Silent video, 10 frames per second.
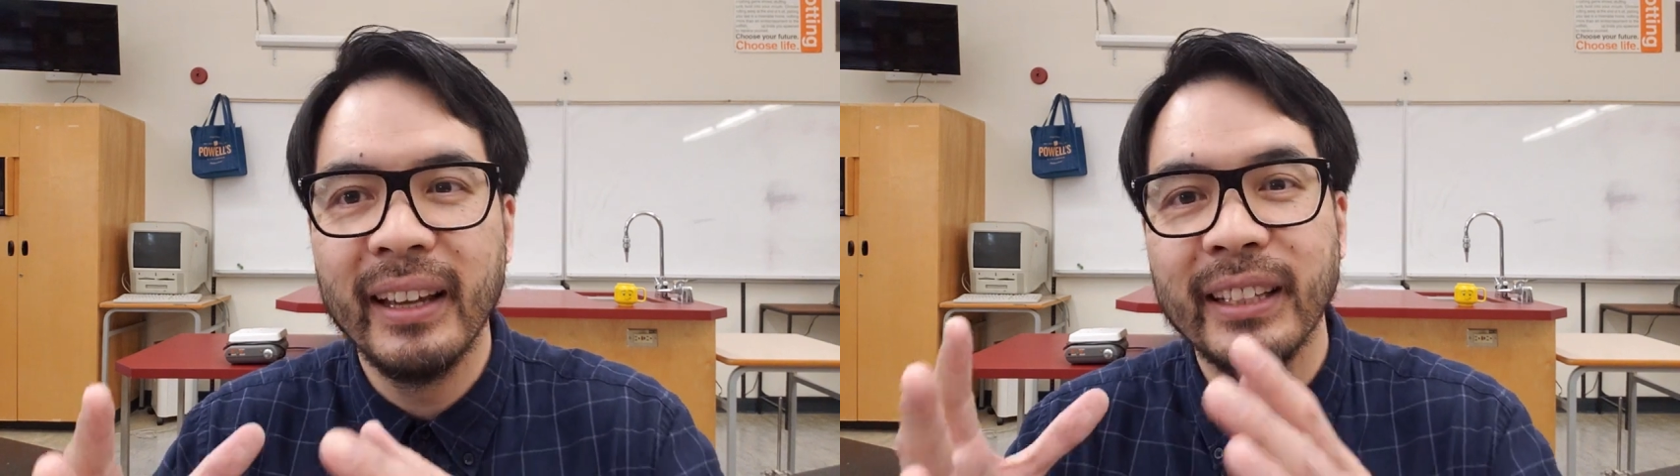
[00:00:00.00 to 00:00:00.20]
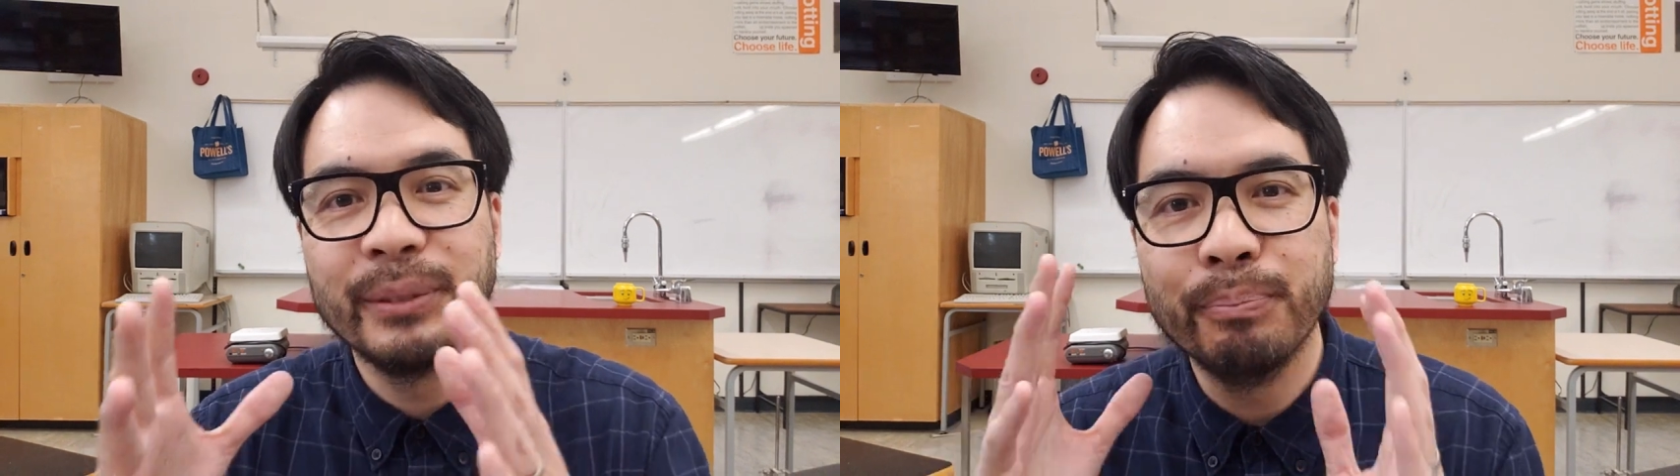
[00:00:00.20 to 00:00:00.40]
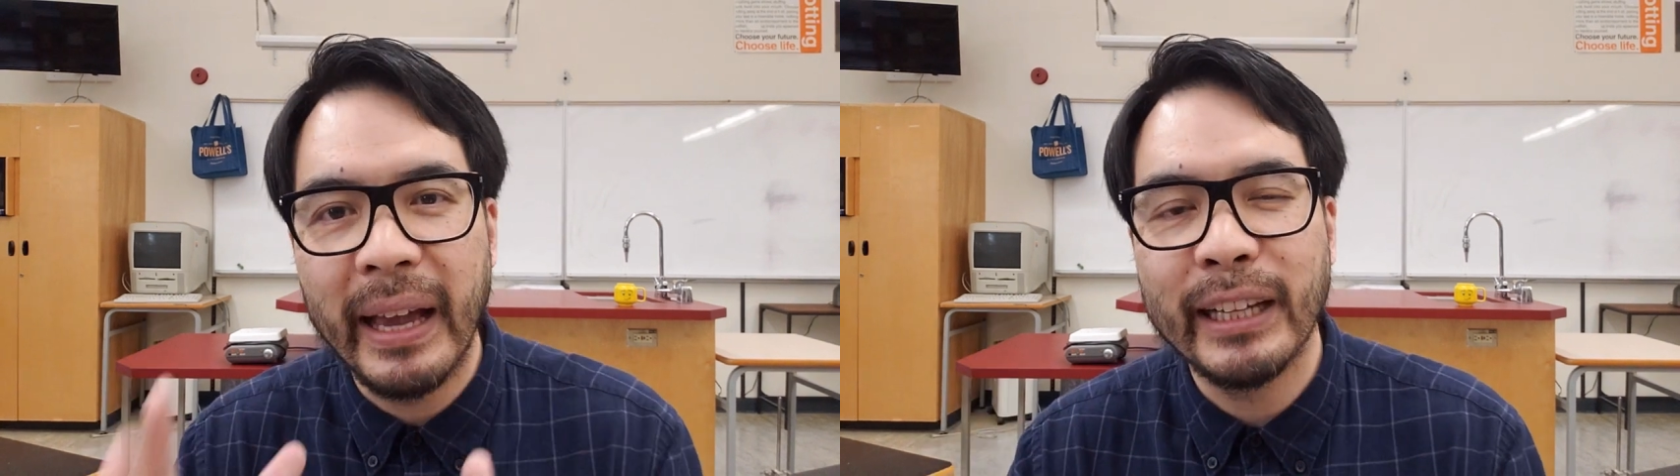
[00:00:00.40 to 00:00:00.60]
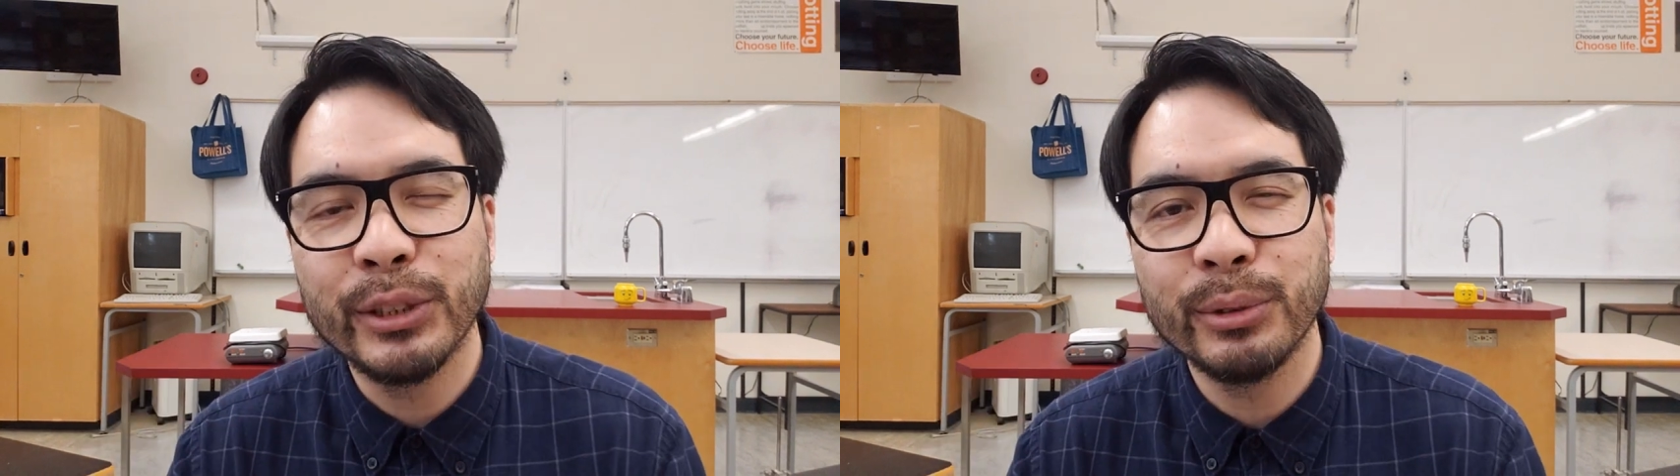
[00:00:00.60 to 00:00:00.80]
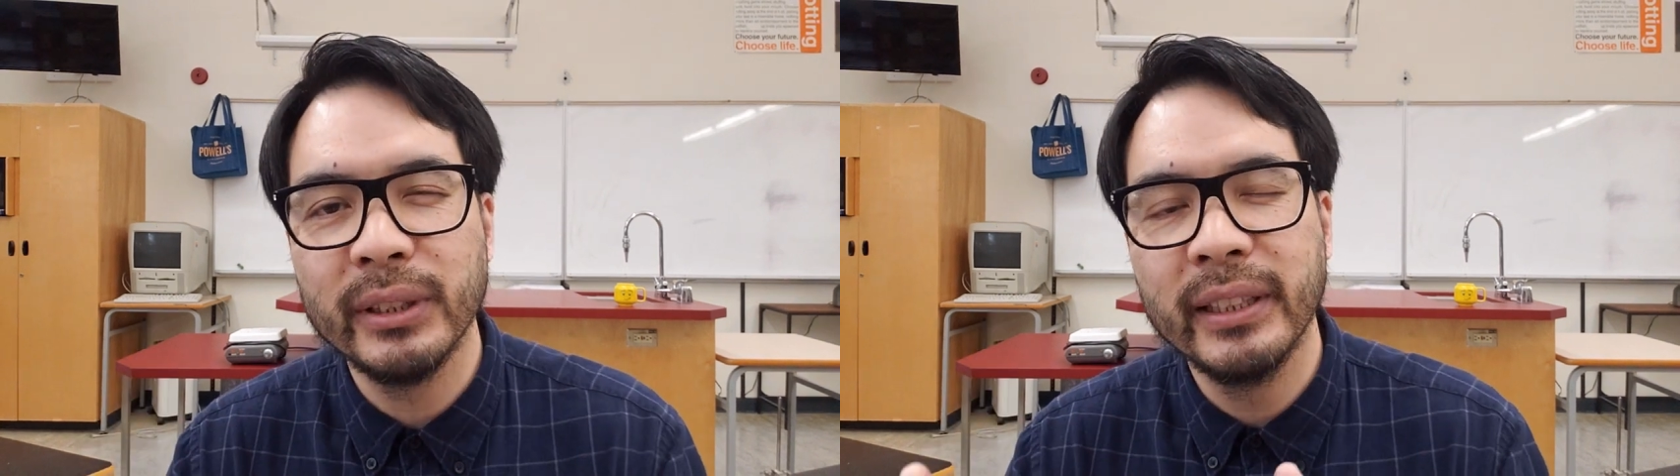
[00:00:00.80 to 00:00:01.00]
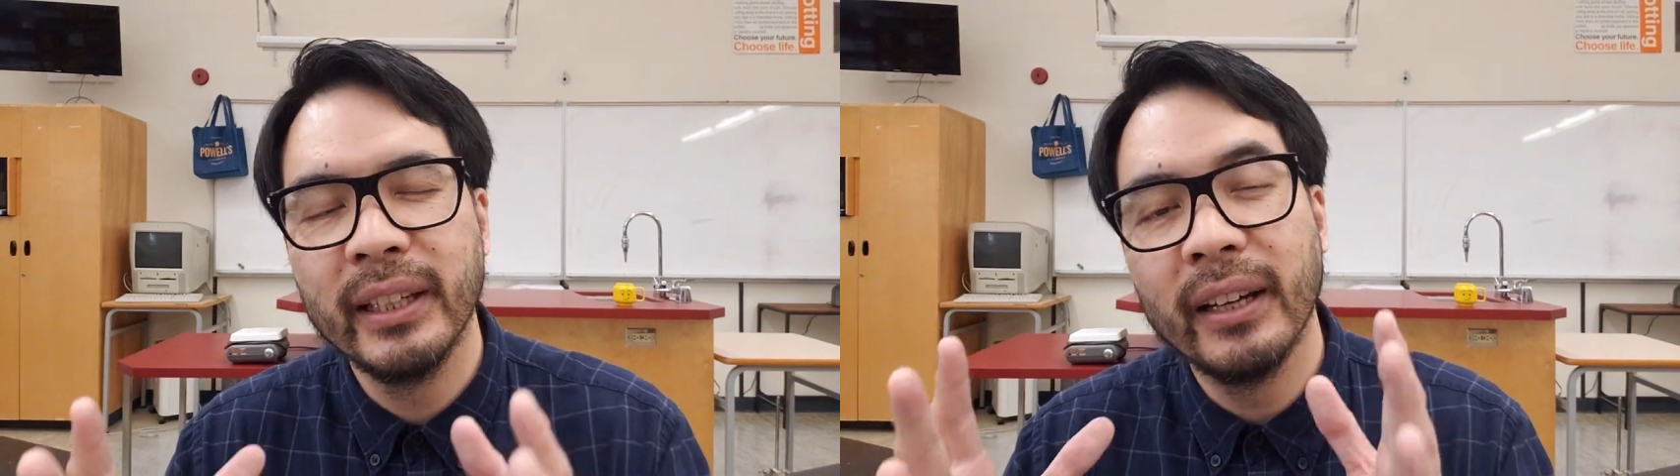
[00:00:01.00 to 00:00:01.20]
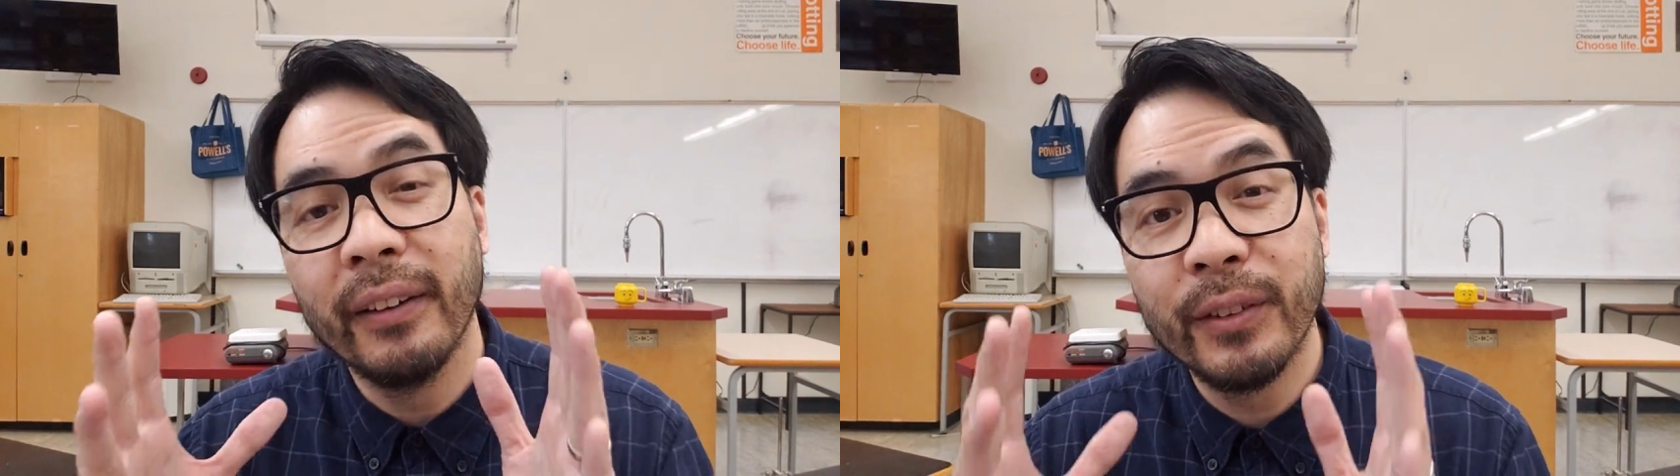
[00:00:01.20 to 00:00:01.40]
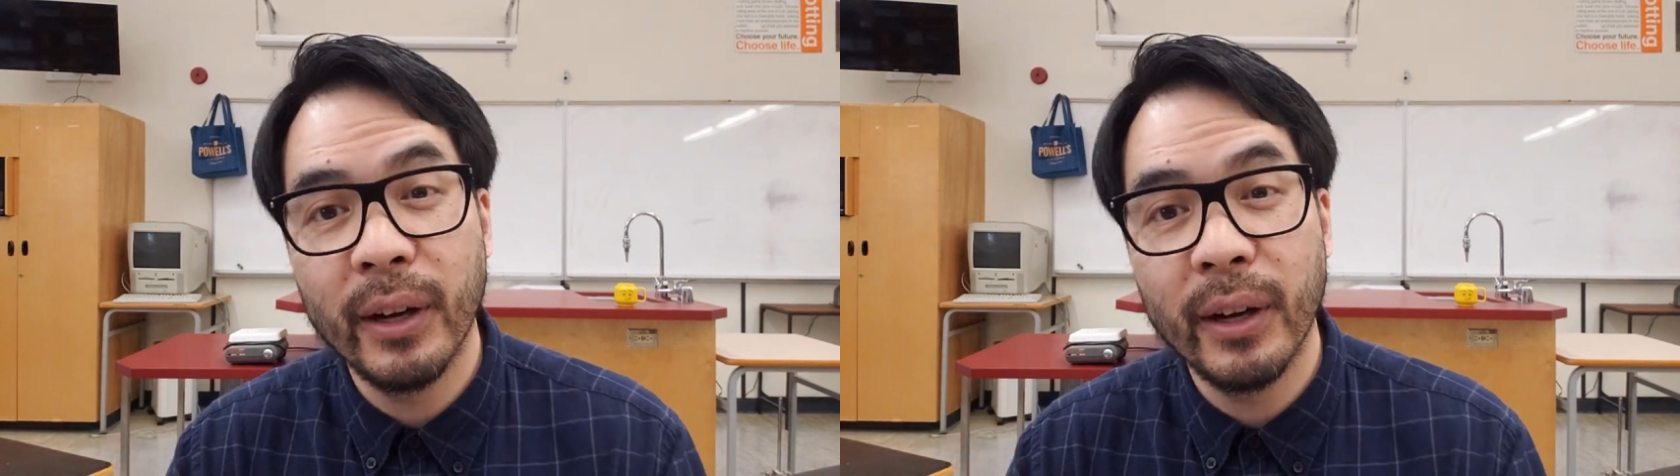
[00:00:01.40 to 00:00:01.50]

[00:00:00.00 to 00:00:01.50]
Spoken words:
is mastery of